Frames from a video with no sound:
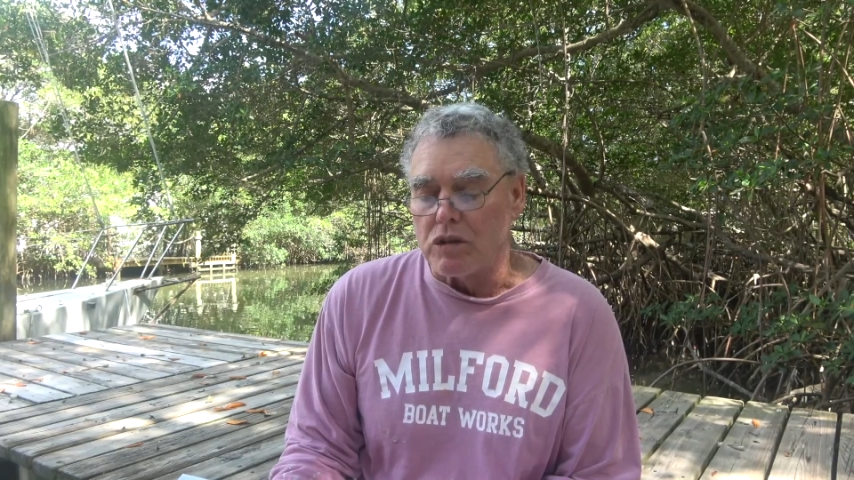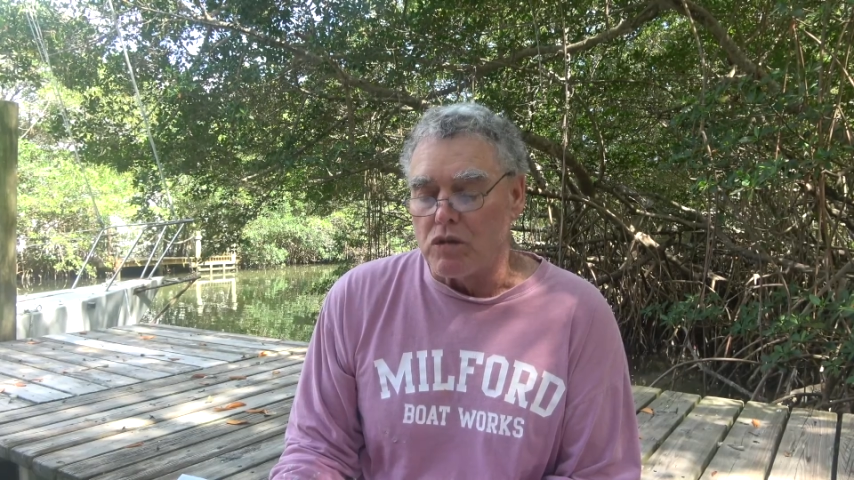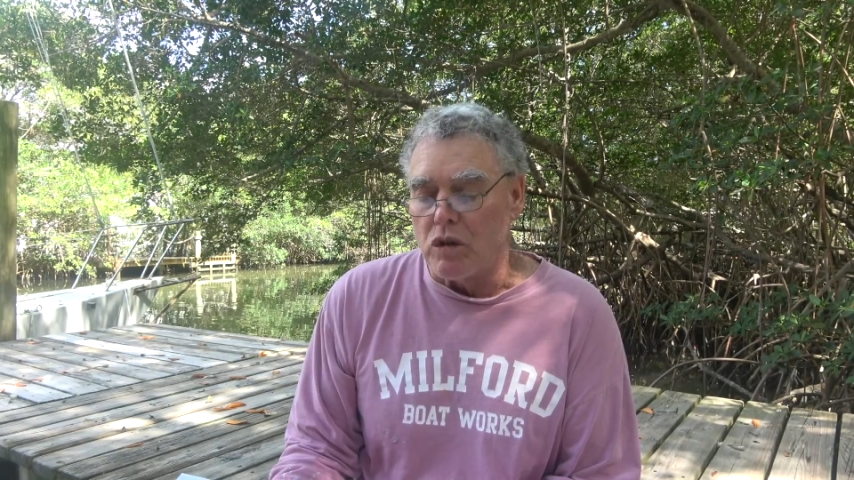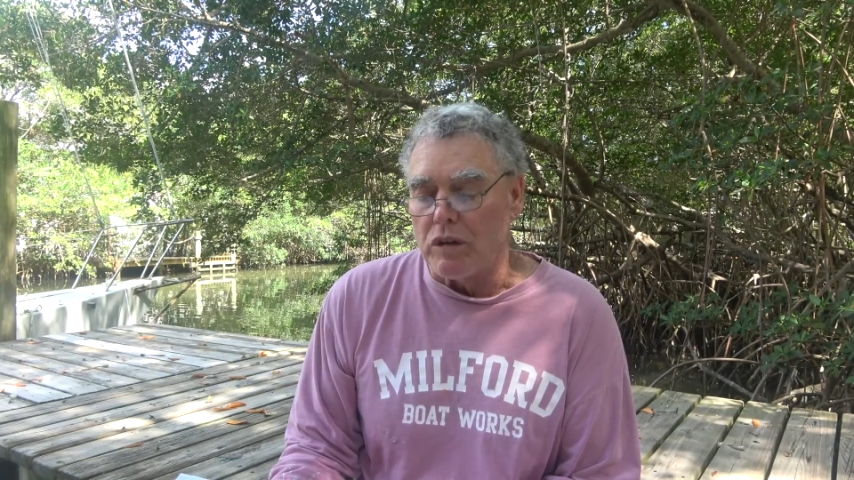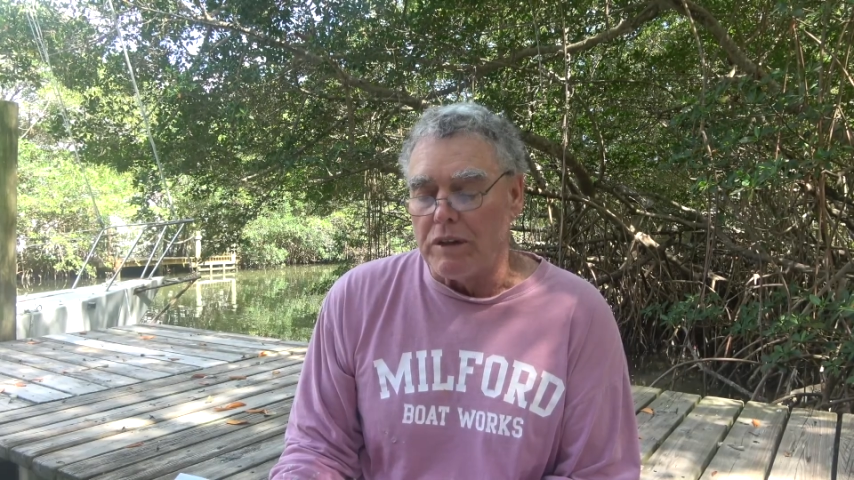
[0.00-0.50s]

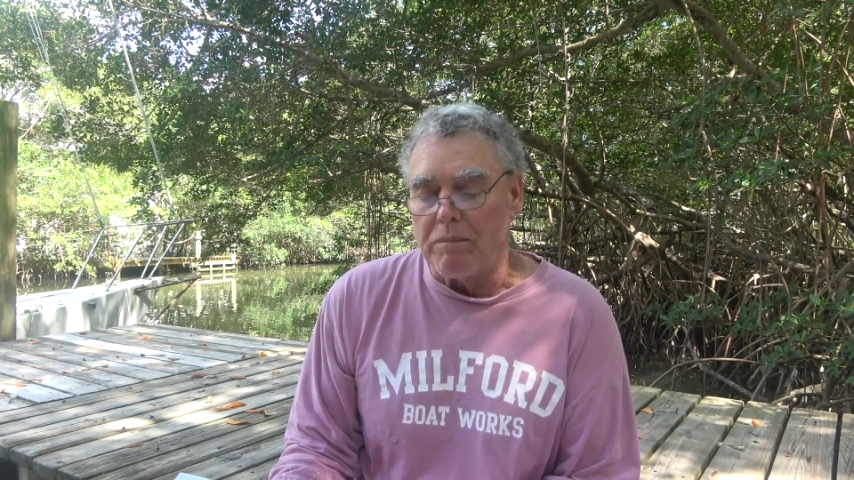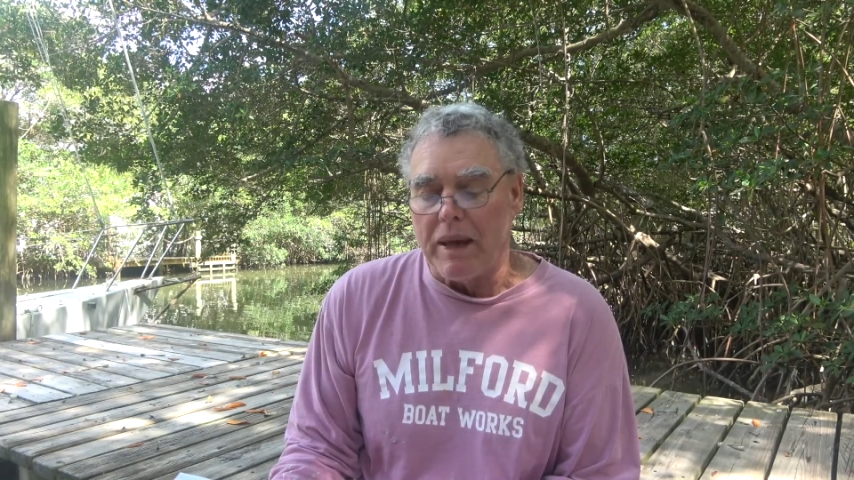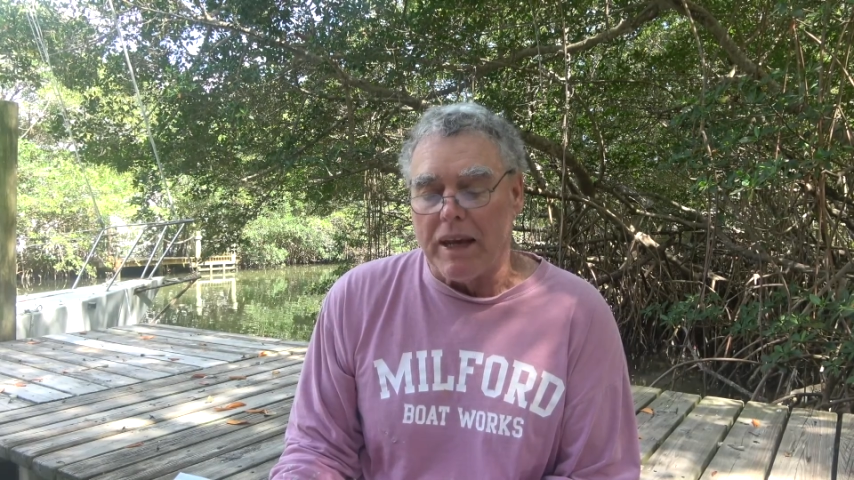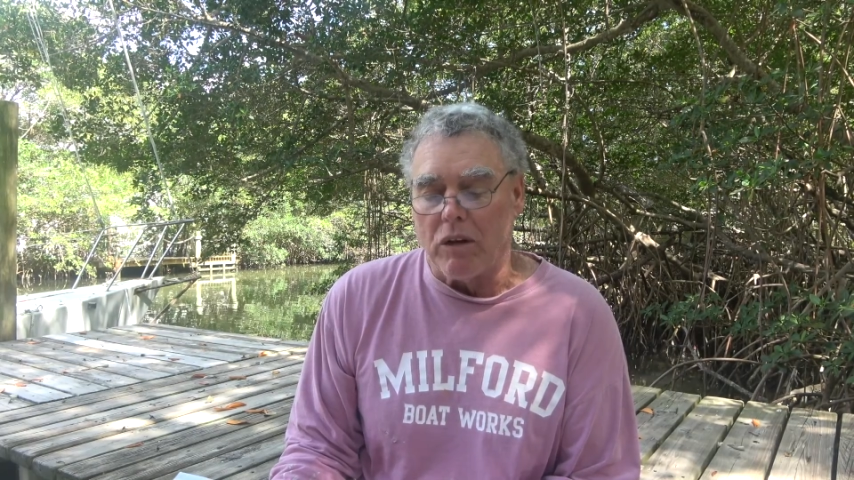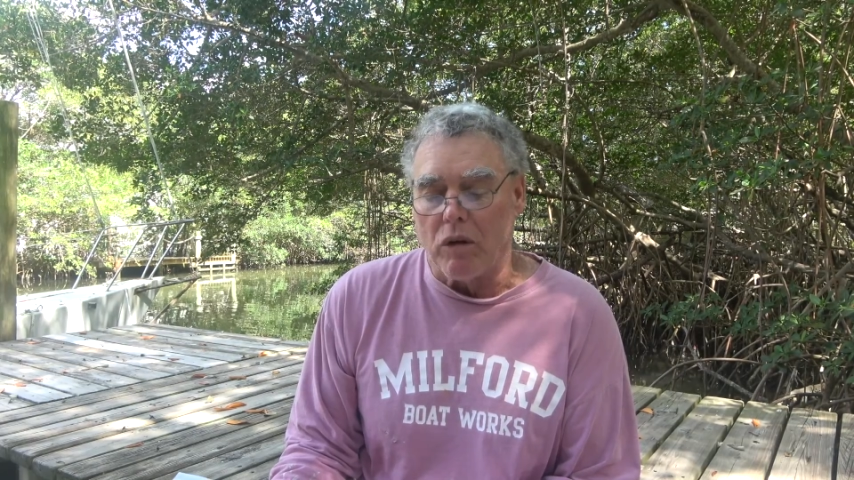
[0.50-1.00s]
controlling
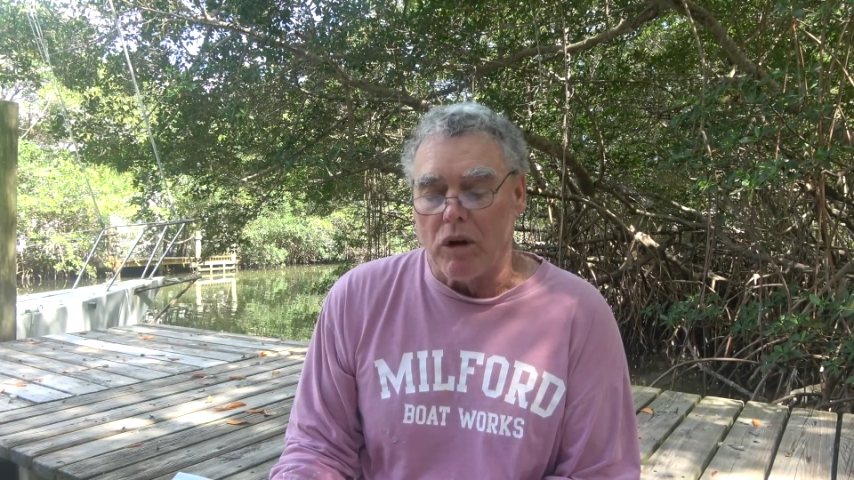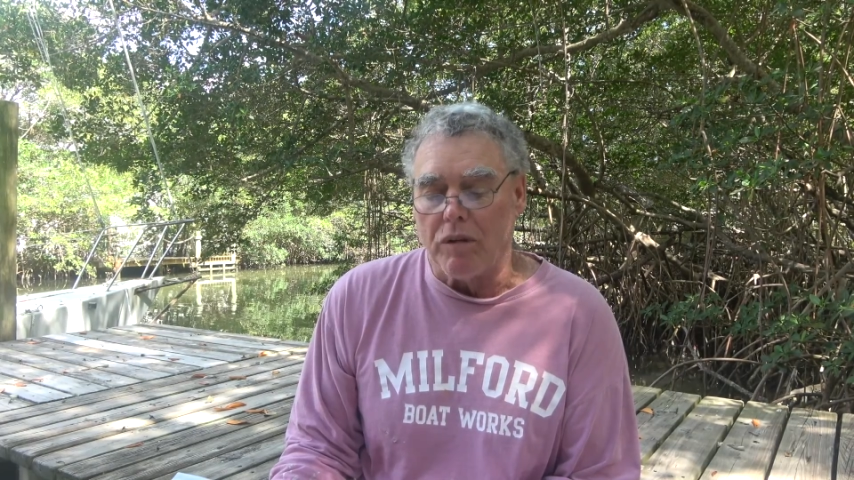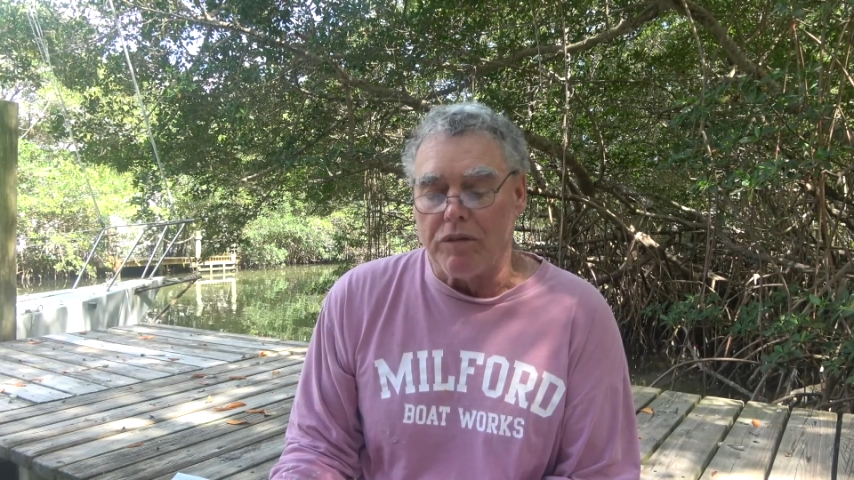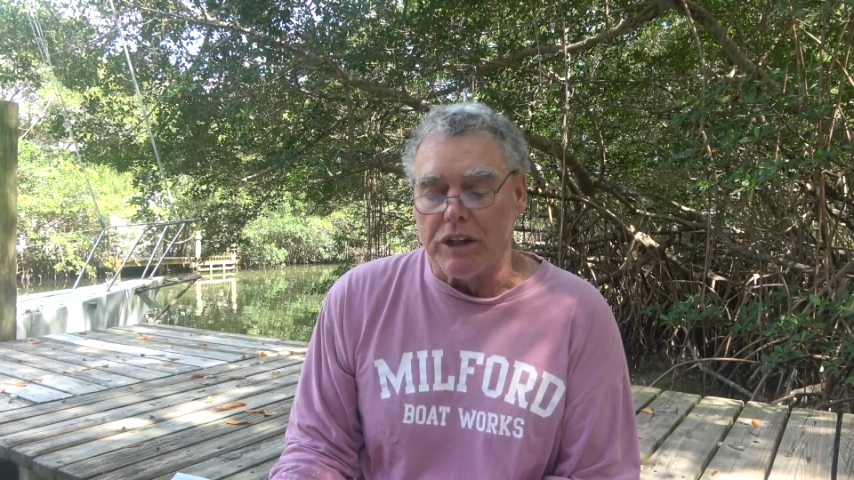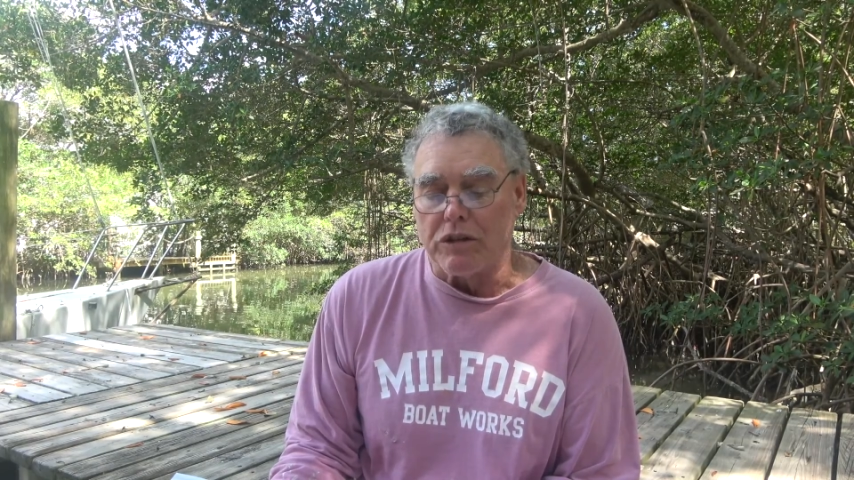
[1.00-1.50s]

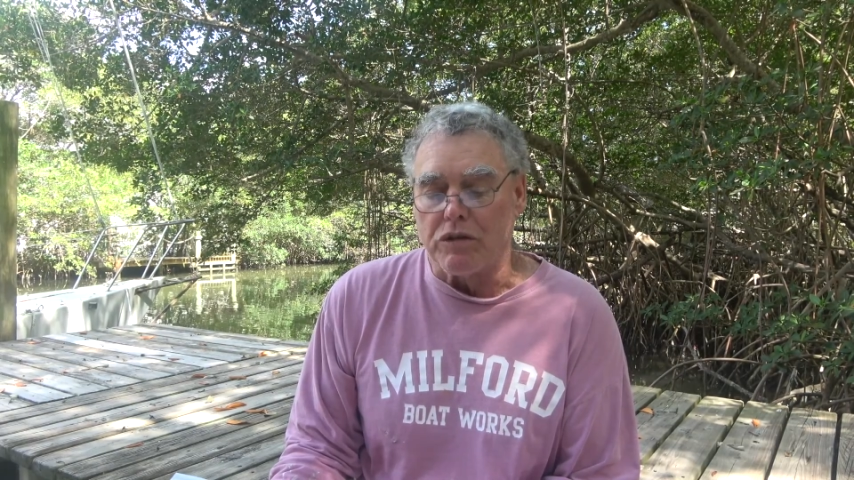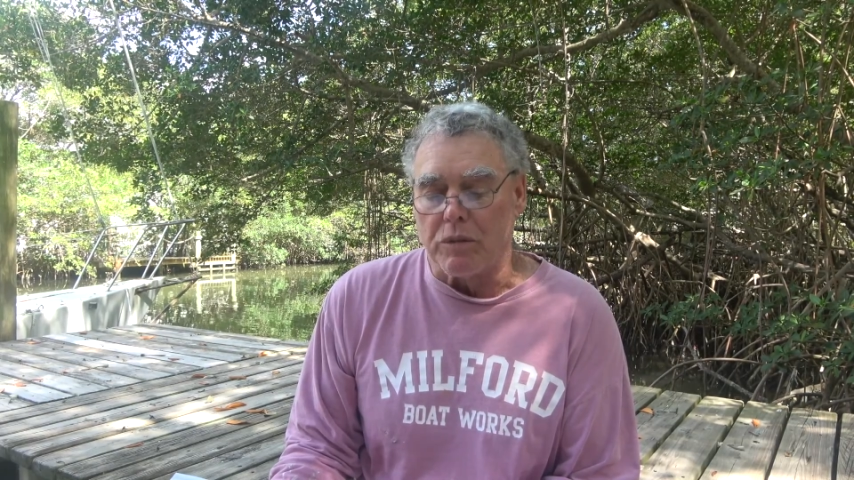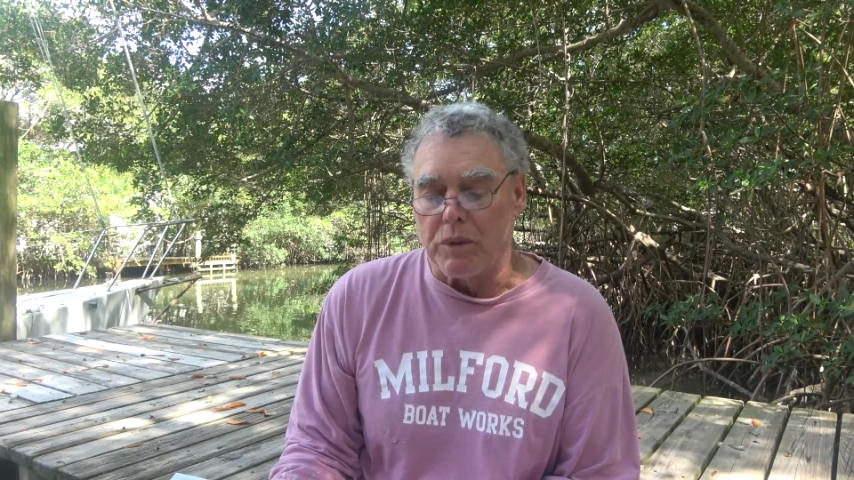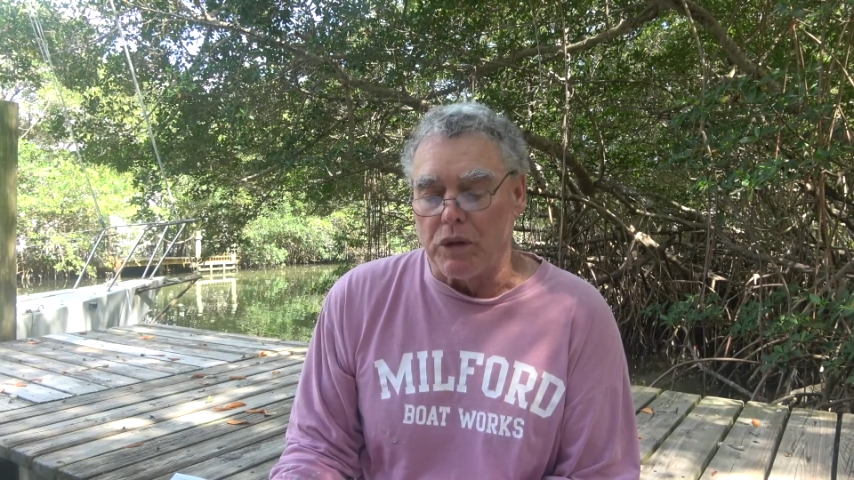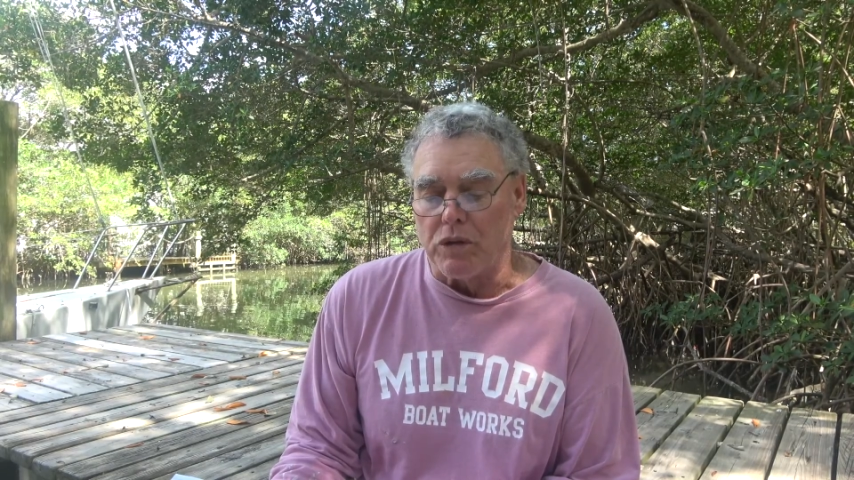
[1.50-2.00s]
mangrove
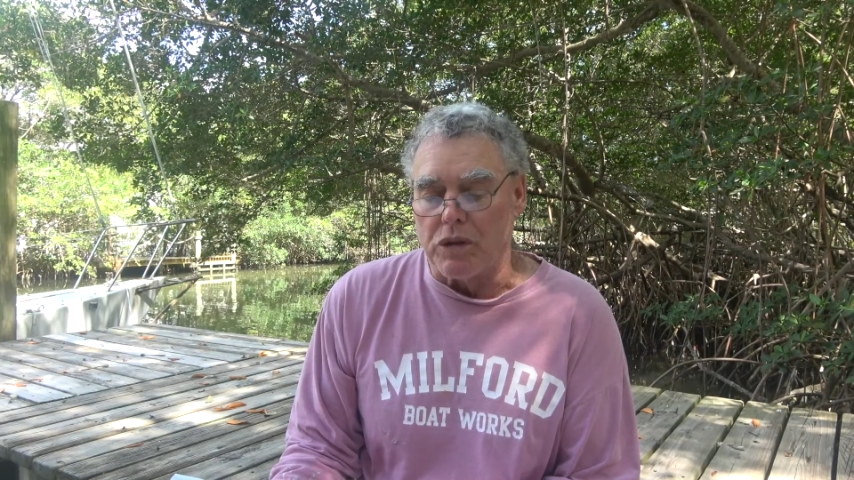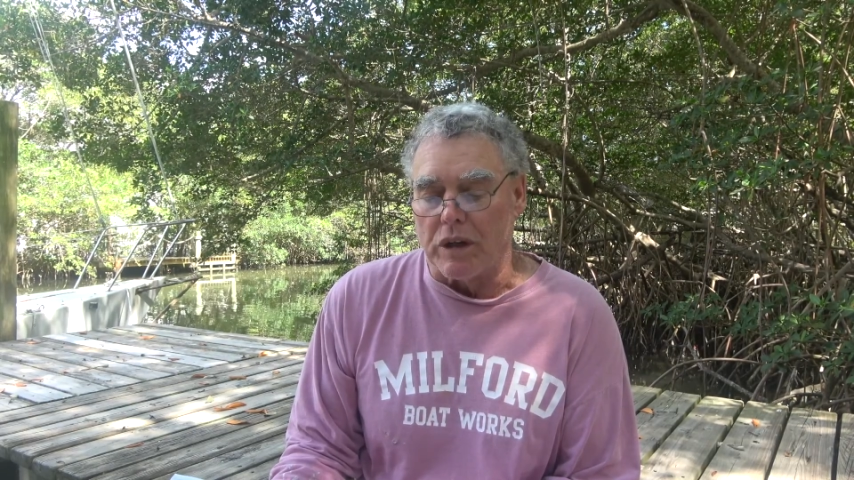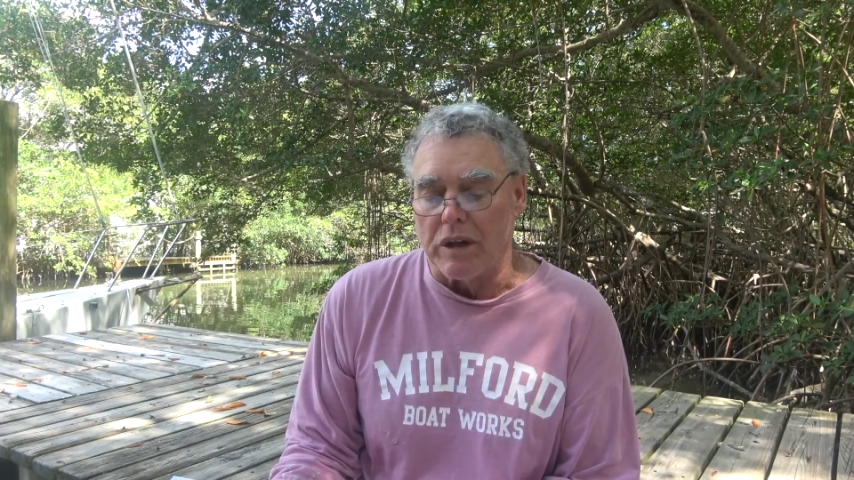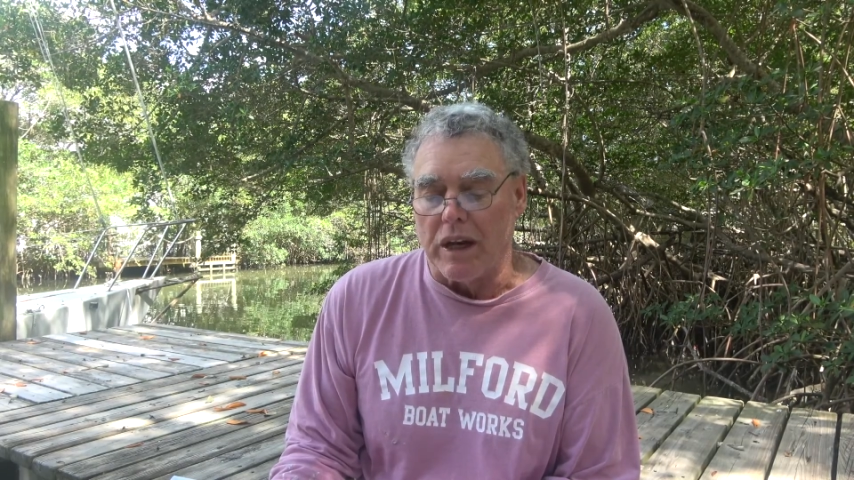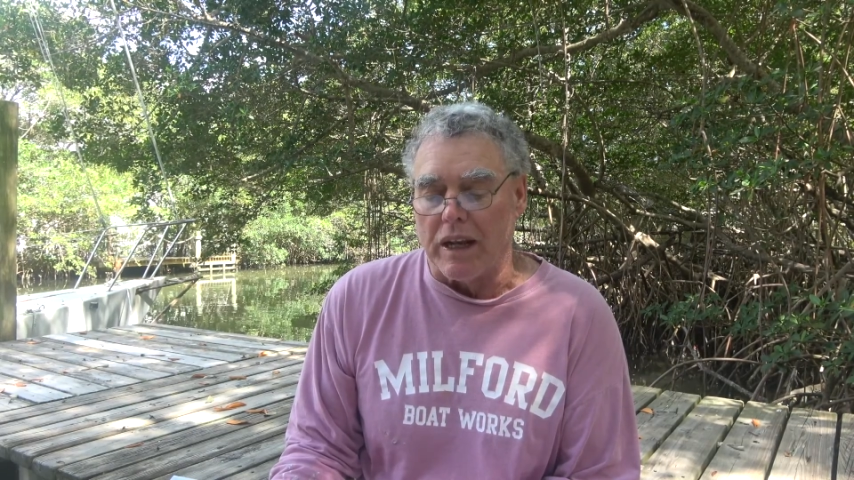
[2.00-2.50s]
distribution,